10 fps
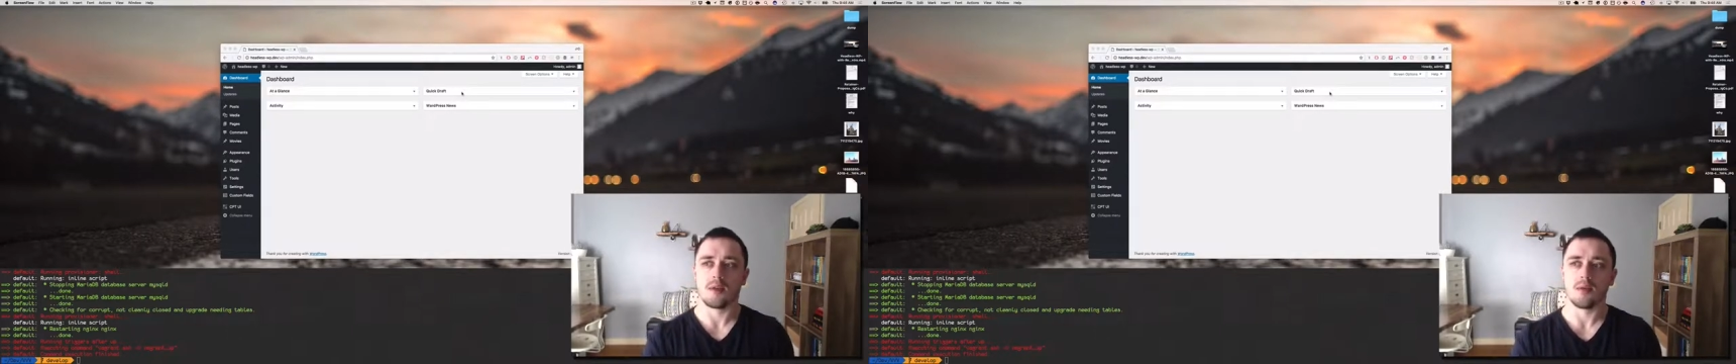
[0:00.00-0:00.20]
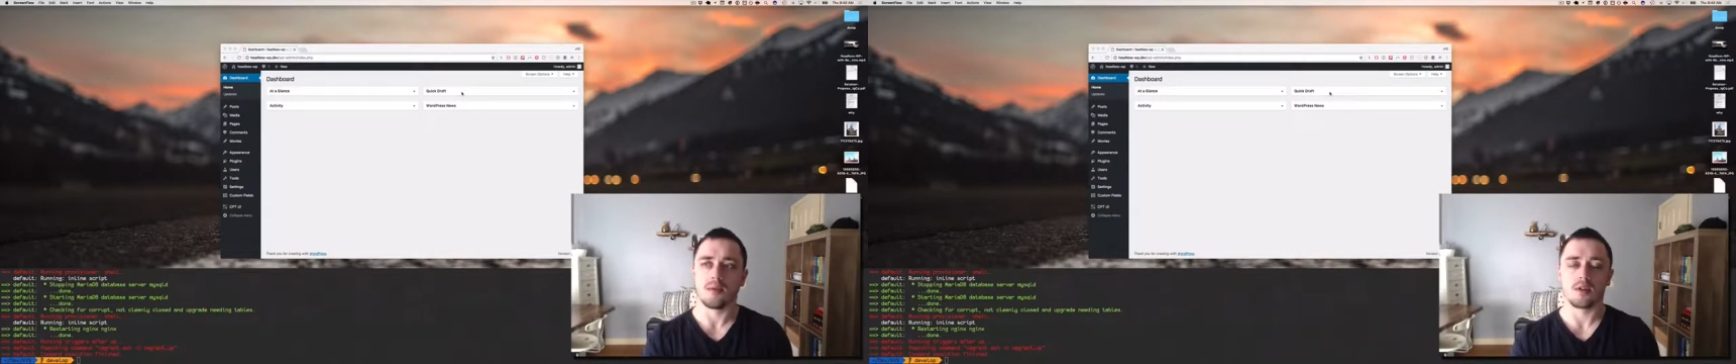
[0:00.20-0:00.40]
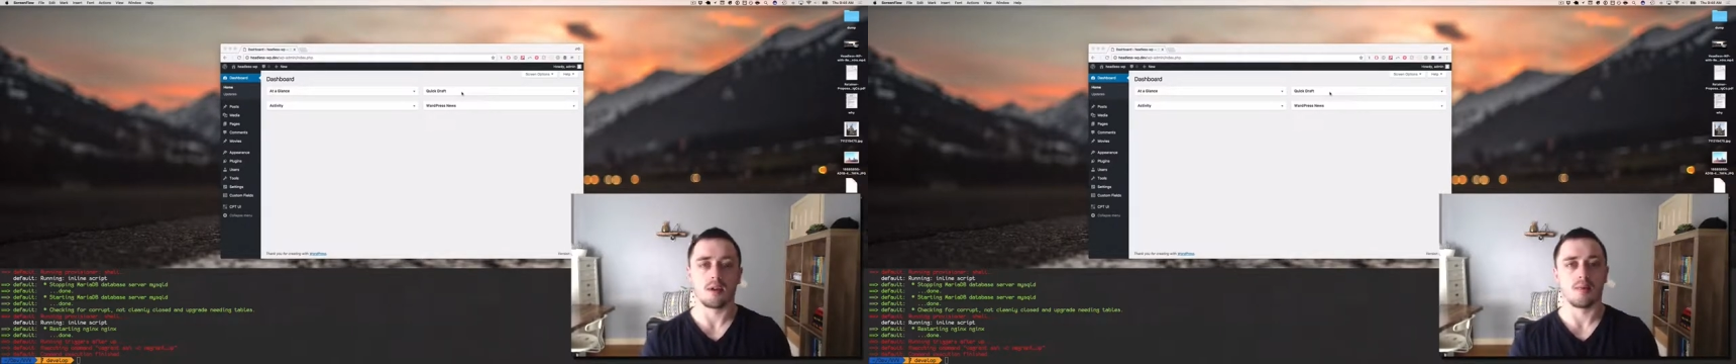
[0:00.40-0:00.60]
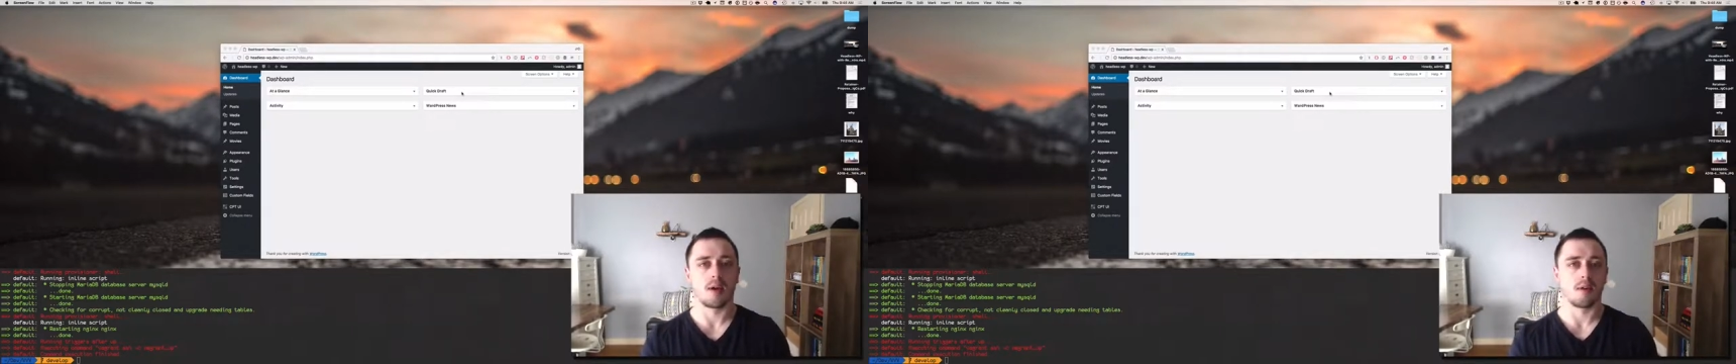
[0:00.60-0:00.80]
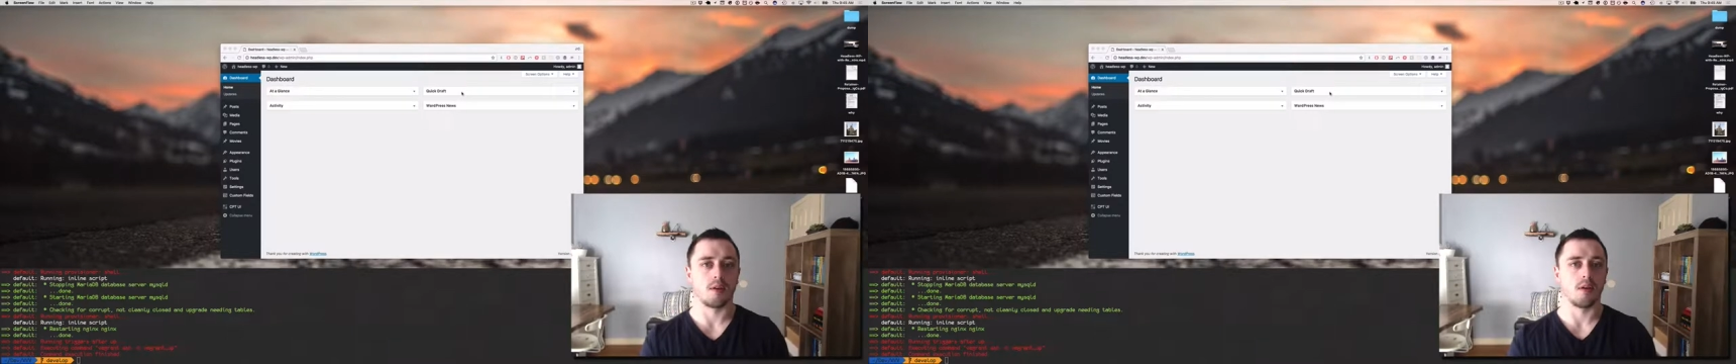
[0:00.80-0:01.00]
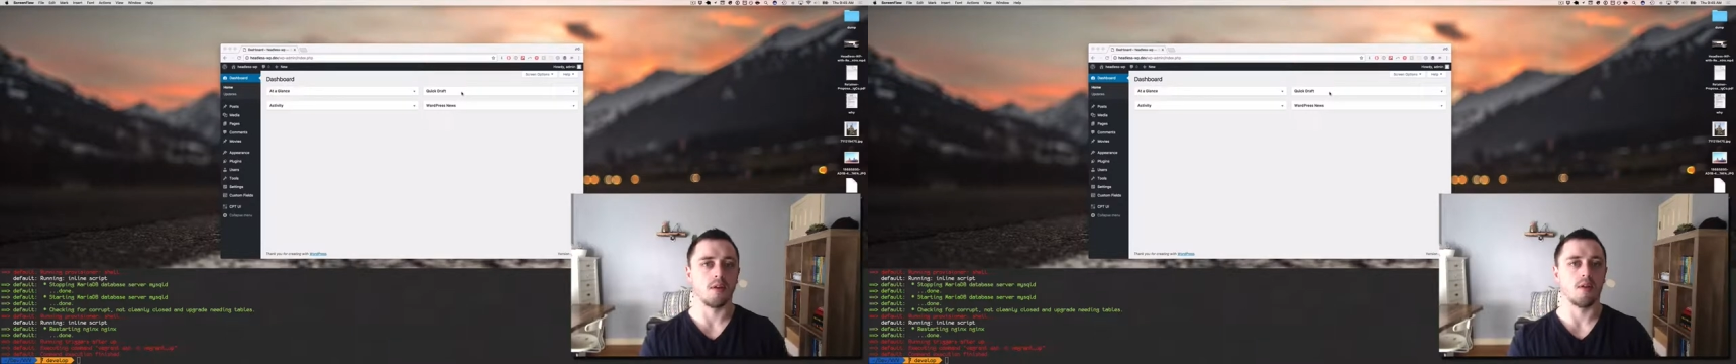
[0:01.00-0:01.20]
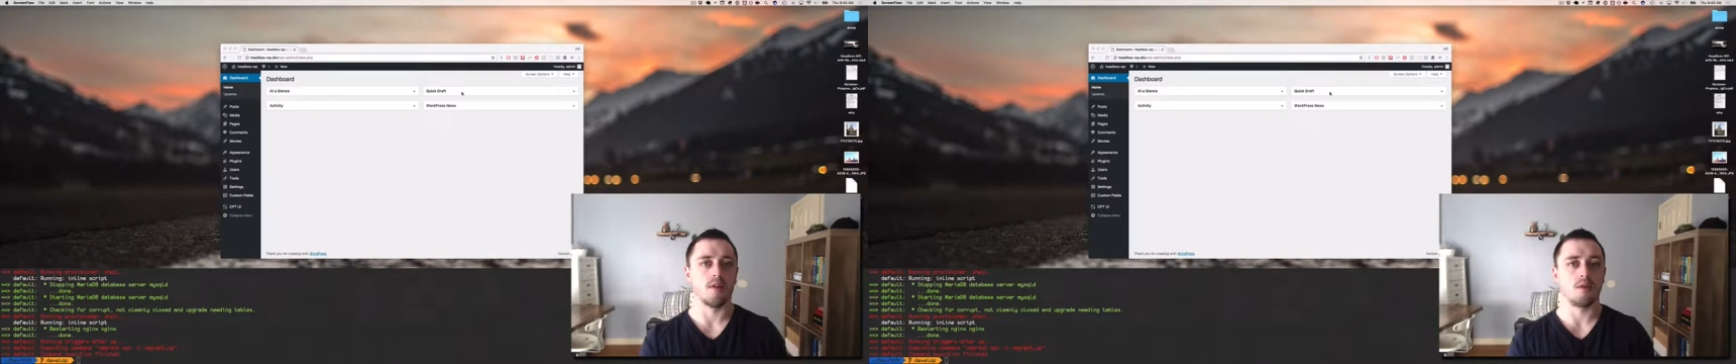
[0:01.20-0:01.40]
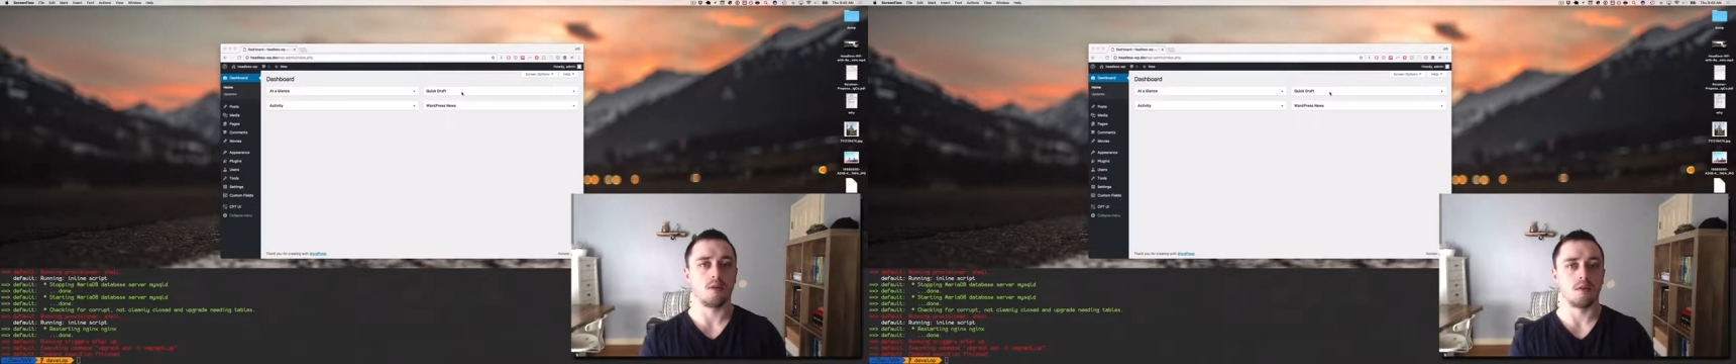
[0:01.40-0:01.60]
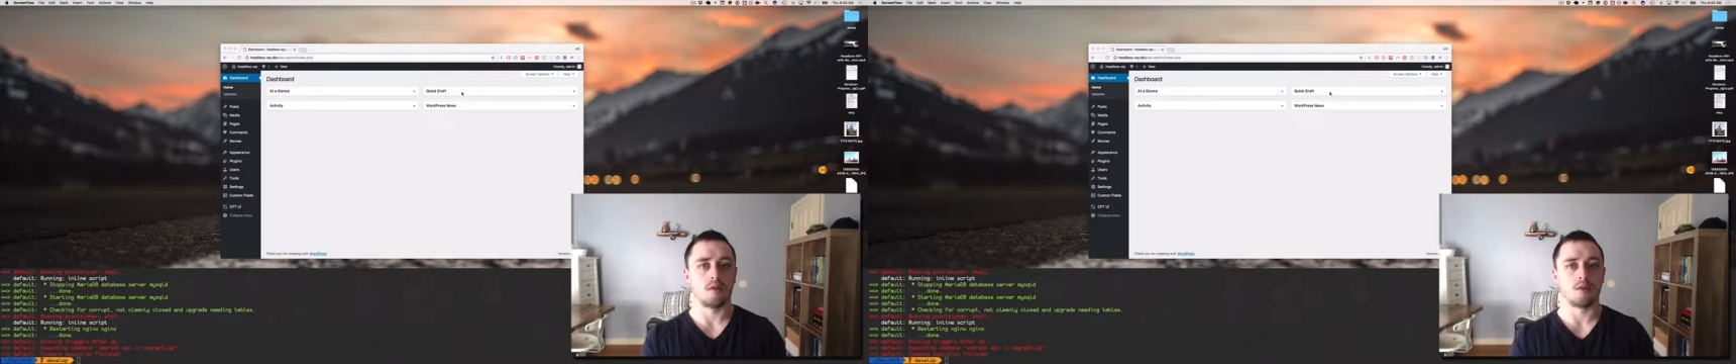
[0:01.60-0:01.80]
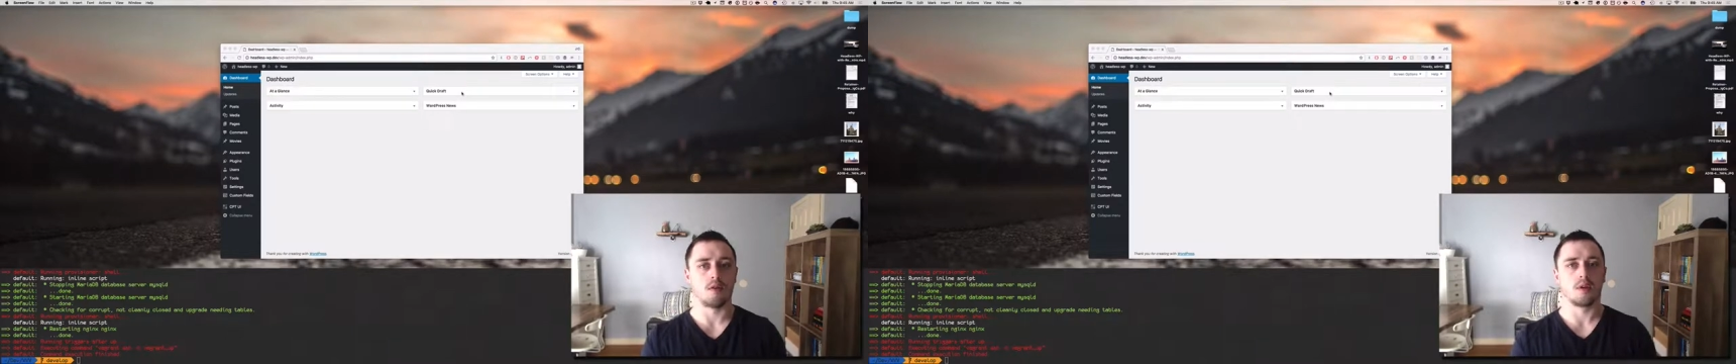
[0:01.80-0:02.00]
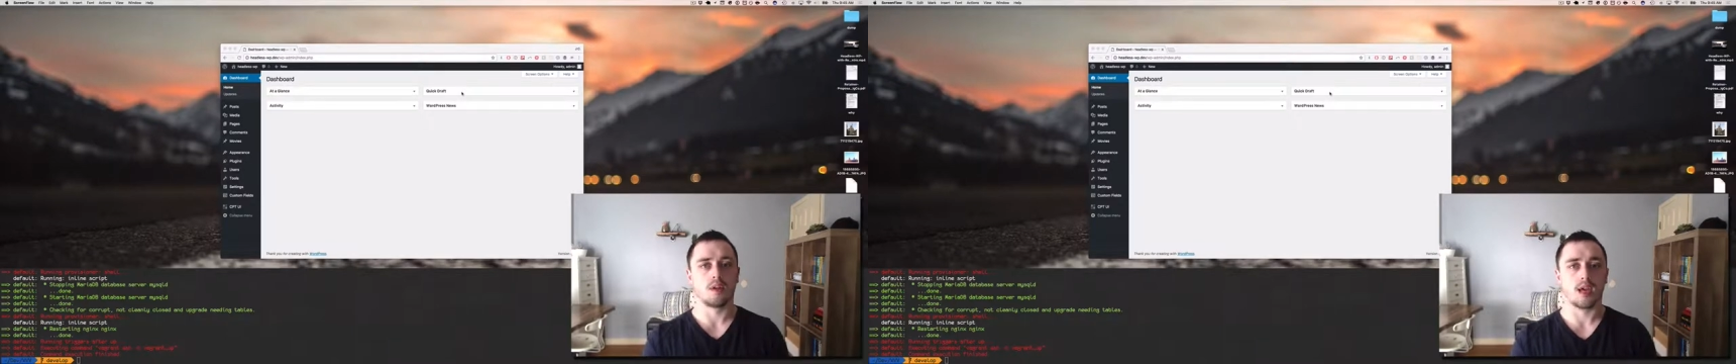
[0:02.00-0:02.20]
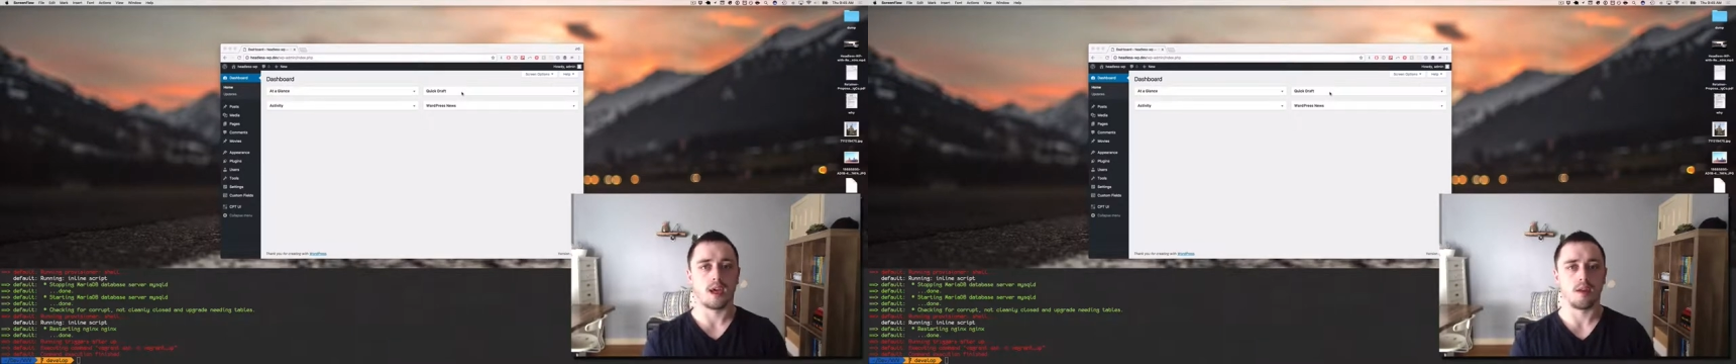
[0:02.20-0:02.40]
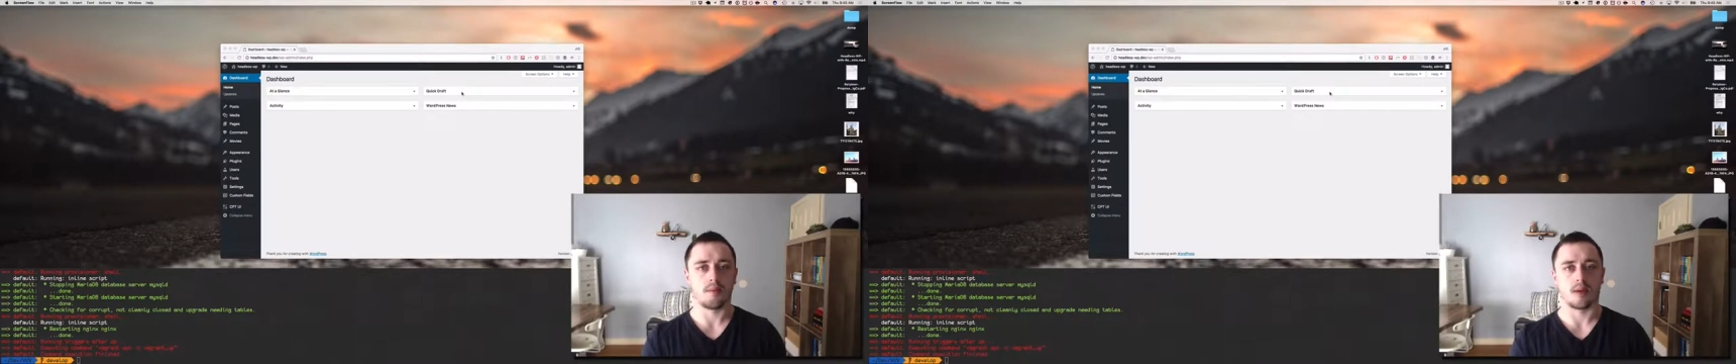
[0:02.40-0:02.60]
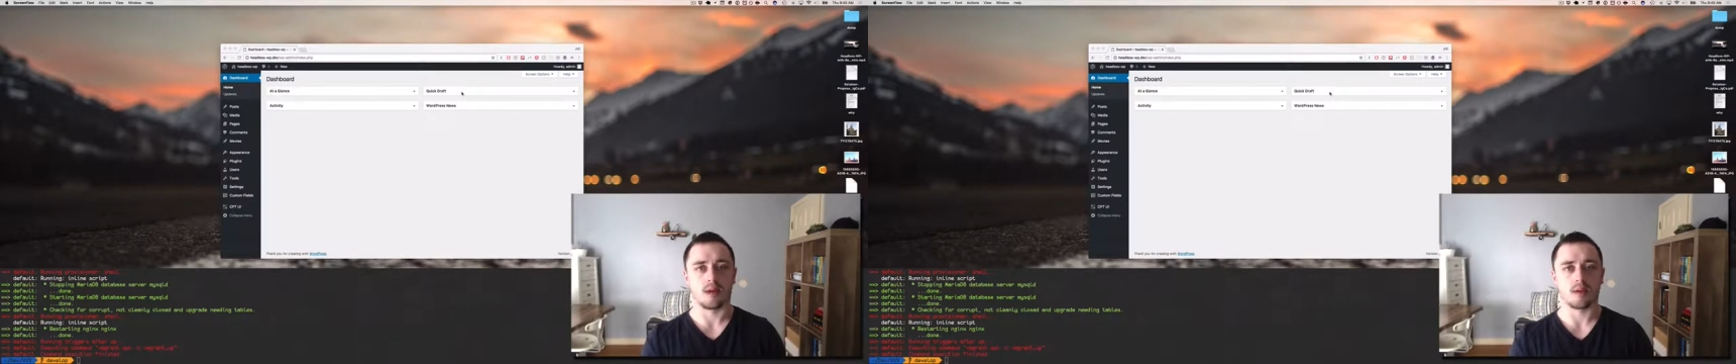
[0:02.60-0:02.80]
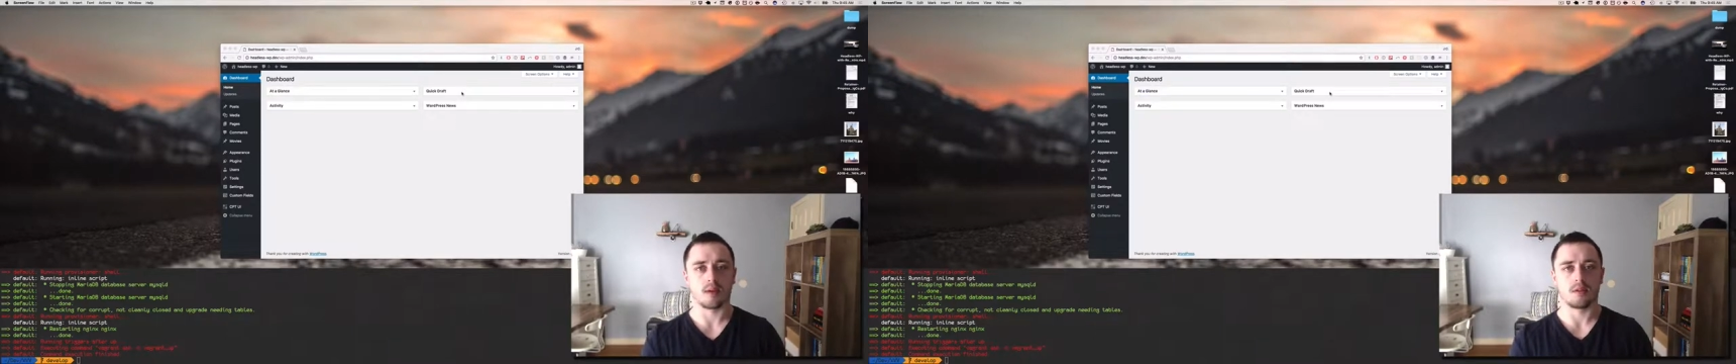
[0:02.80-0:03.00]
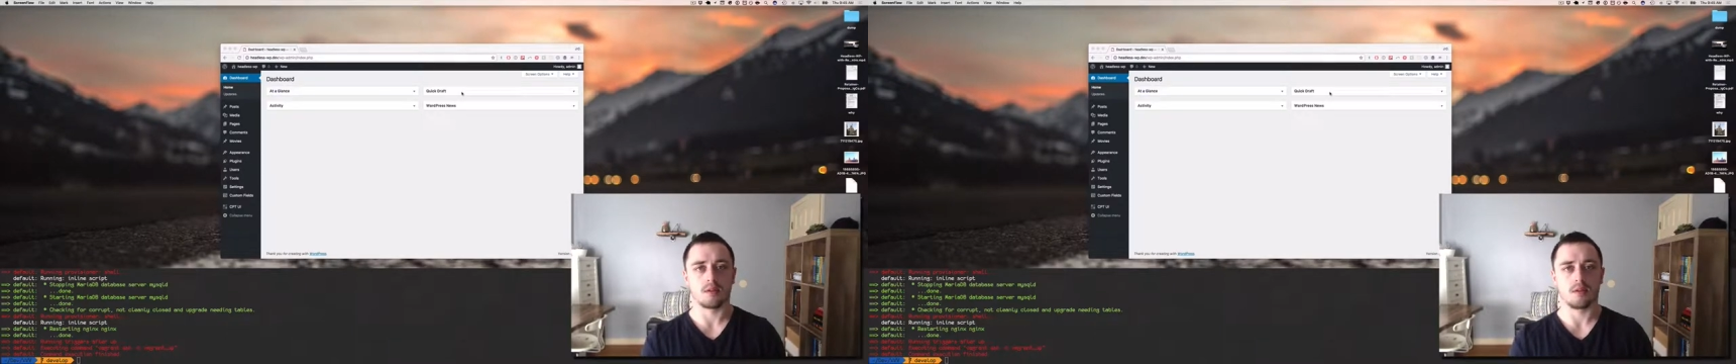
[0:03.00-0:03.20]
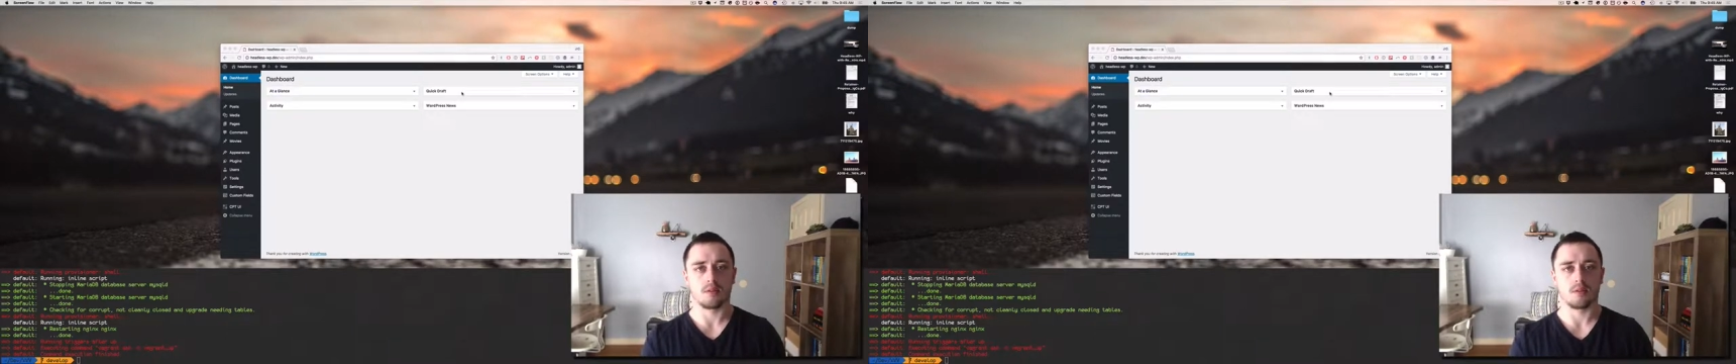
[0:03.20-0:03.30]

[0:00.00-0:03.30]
recently migrated to Calabox,